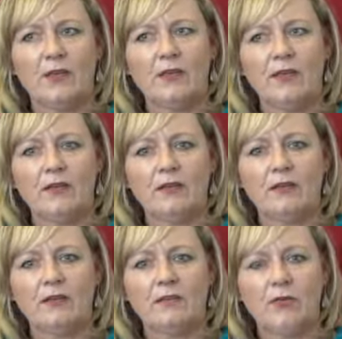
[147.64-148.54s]
I think
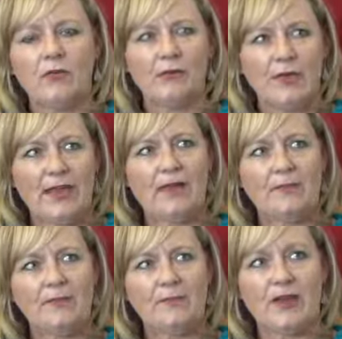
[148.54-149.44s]
the role that we
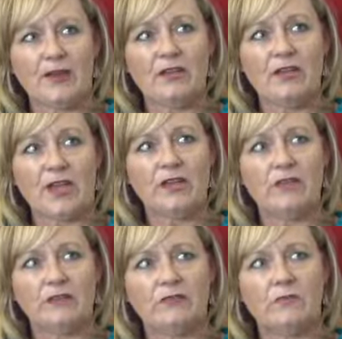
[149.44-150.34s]
have is about
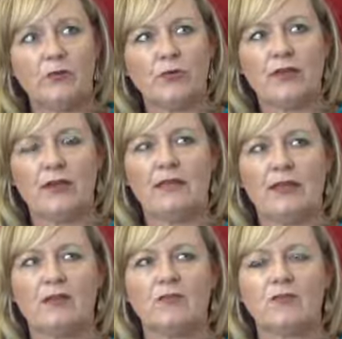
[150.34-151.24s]
education more than
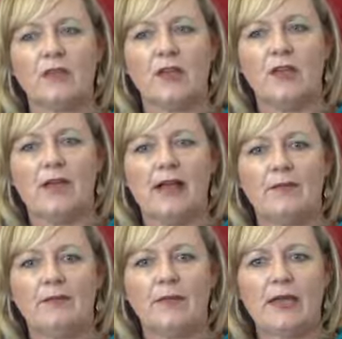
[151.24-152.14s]
anything else.
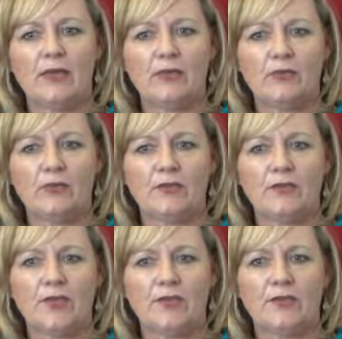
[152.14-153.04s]
Making
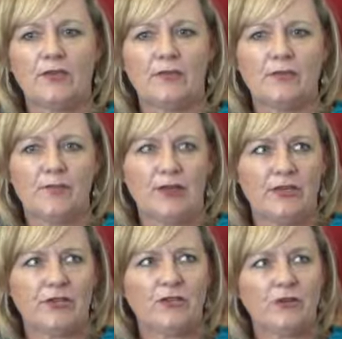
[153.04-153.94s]
sure that service
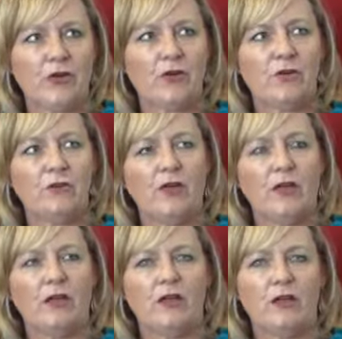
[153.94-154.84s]
managers know
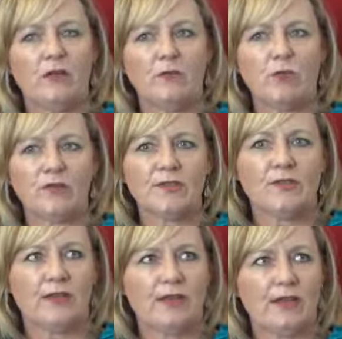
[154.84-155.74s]
what's
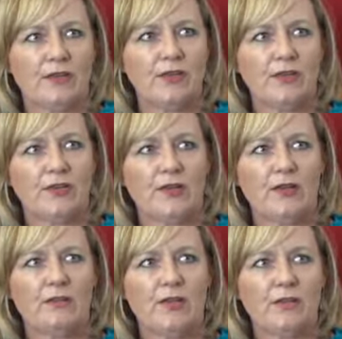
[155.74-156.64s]
in the
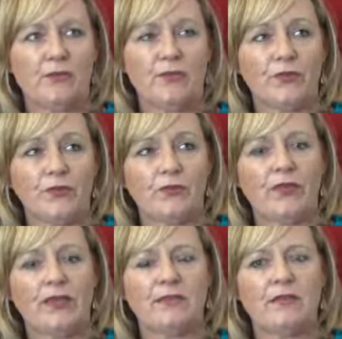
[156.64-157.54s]
industry and what the new
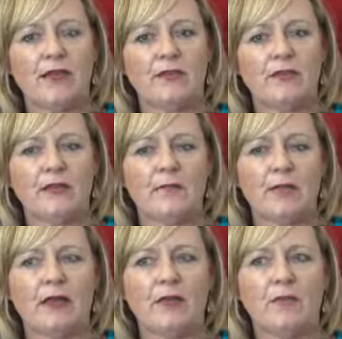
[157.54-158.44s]
things are that are
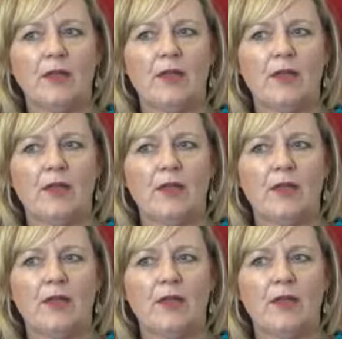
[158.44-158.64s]
coming up,